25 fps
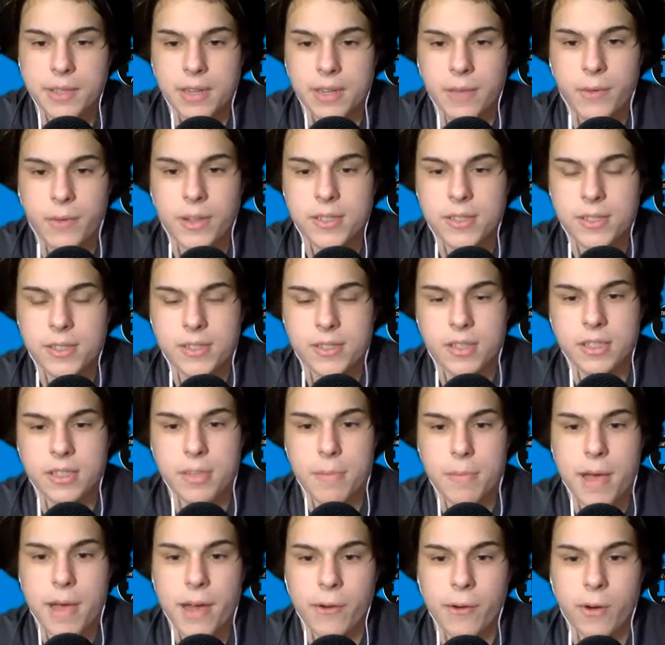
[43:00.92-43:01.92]
defense
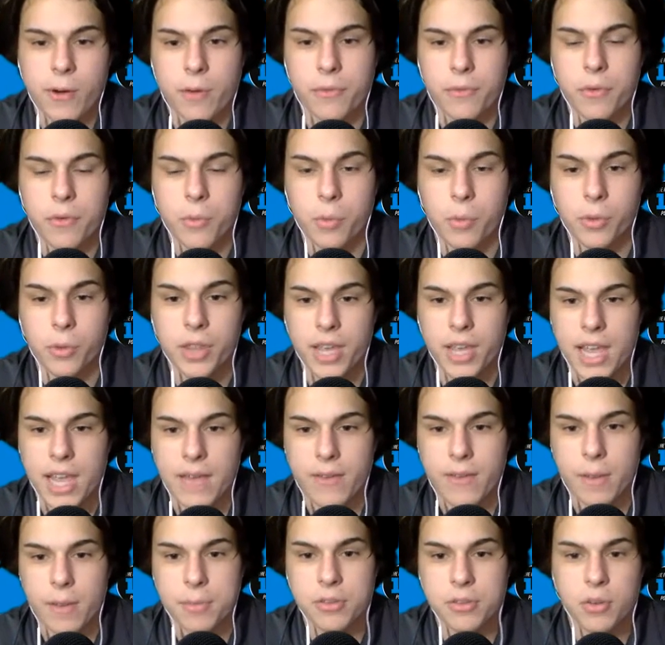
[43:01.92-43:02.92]
is a matter of will they
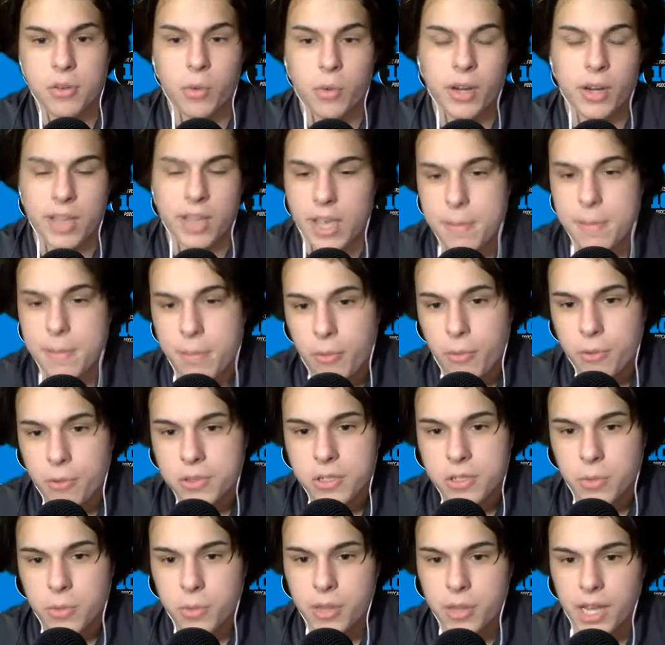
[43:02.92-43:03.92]
give up 28
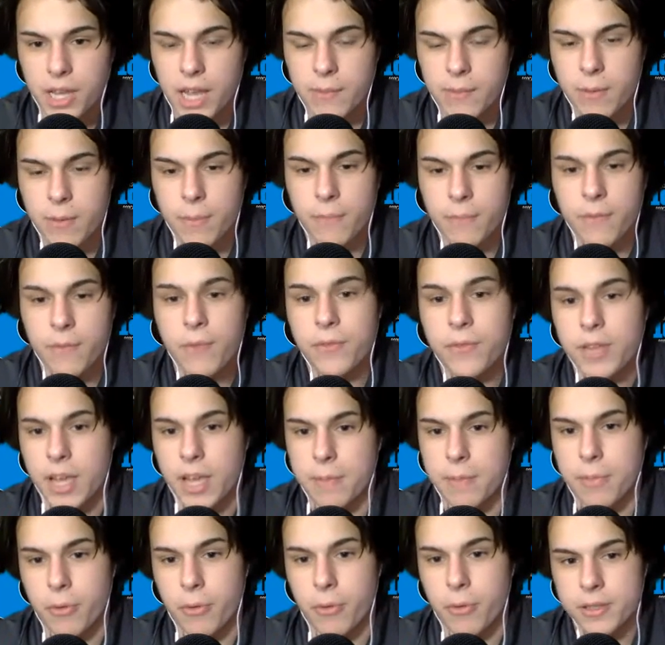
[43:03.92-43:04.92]
points or will they give up
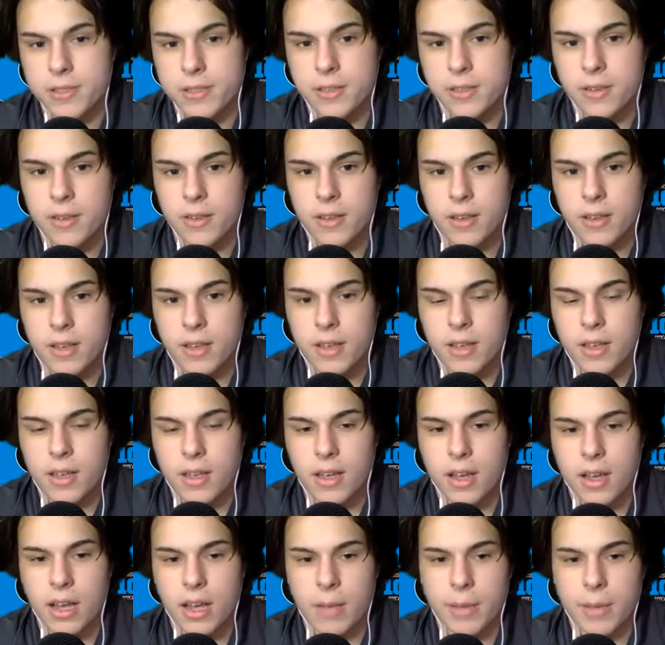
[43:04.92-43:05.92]
58 points?
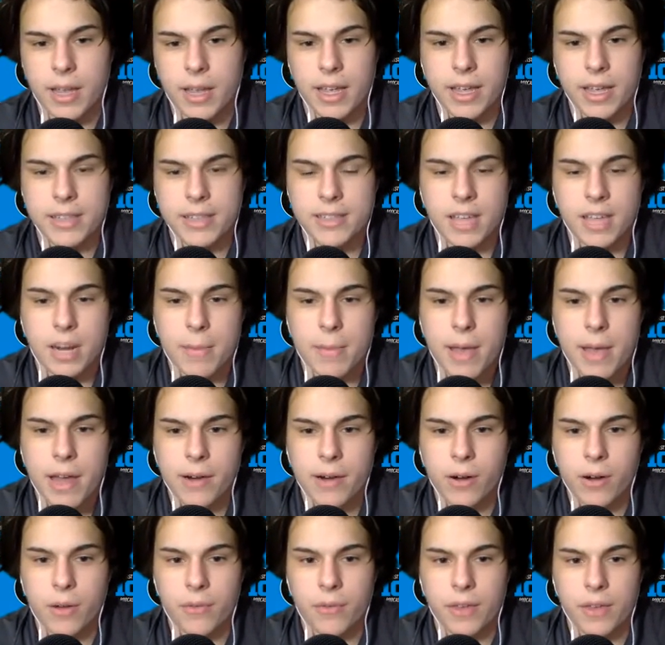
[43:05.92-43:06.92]
It's not a
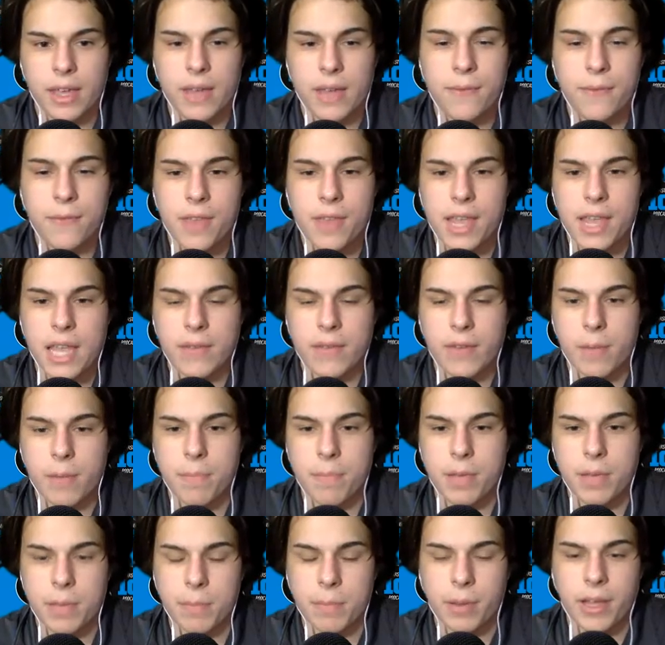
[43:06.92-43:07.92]
matter of if they give up
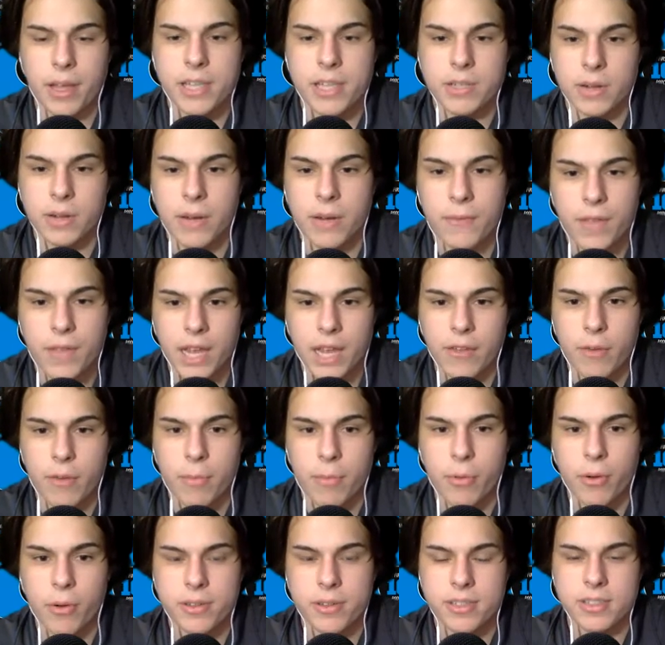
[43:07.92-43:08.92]
big plays or if they give
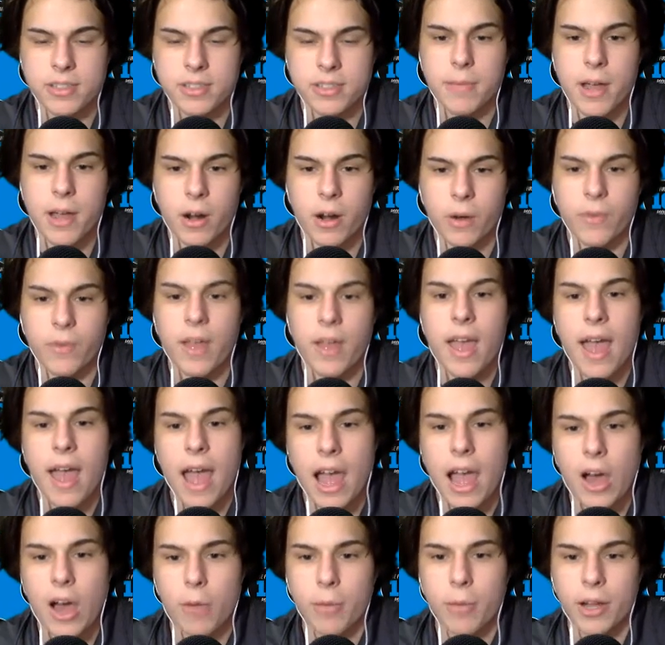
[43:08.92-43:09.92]
up points. It's a matter of
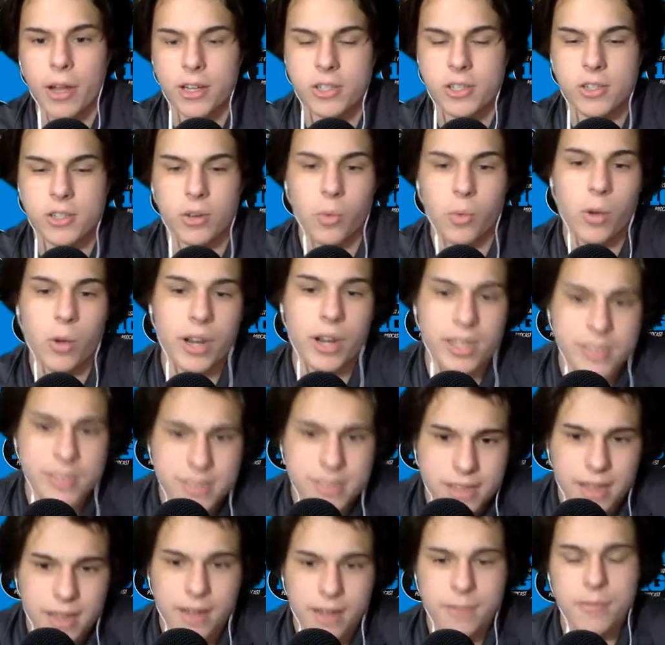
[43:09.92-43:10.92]
how much, to what
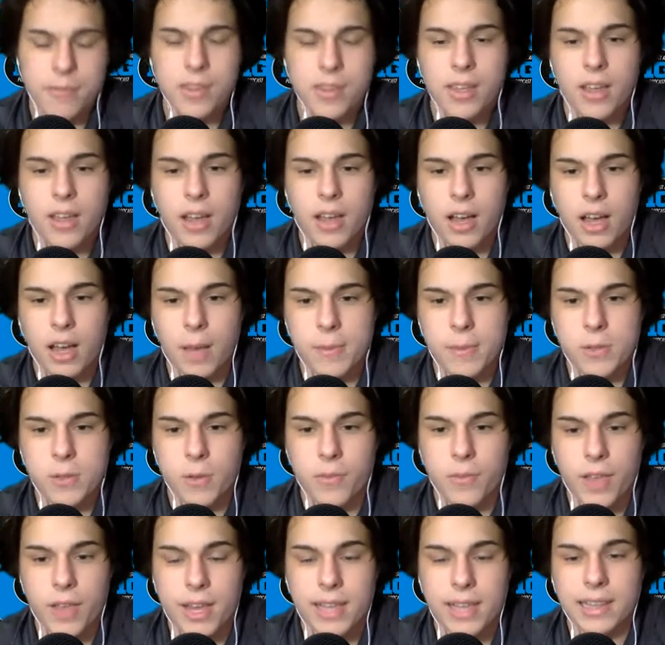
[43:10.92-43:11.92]
extent. So
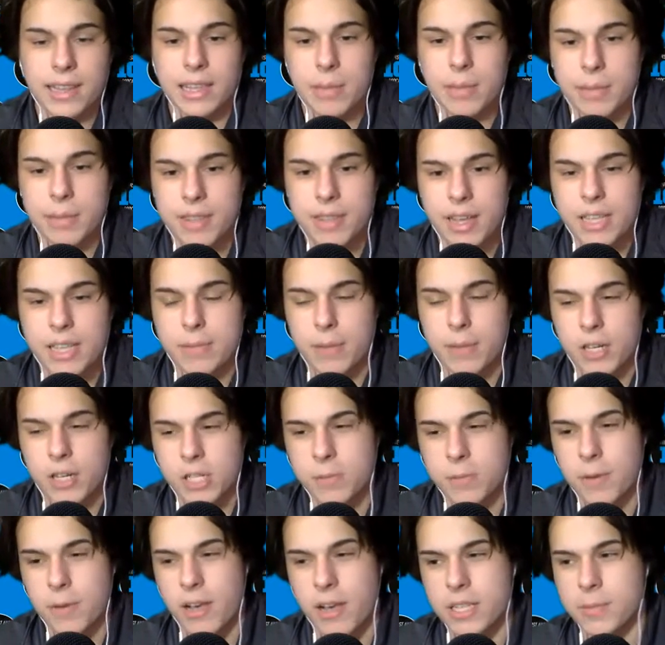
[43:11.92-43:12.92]
if they can limit that as much
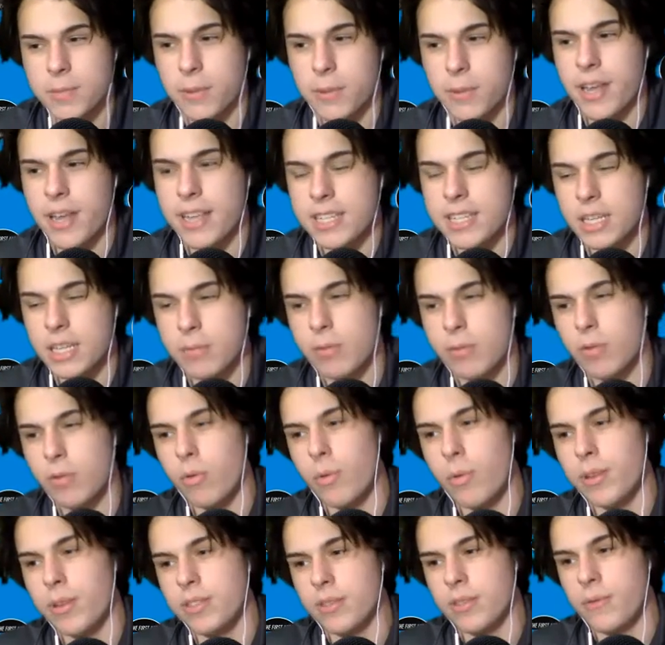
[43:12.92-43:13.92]
as possible, that's going to be
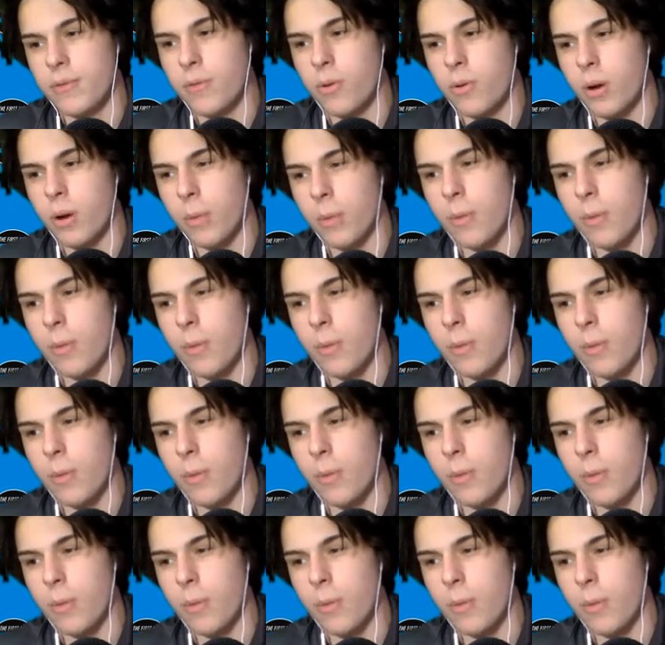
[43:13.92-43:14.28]
what wins it for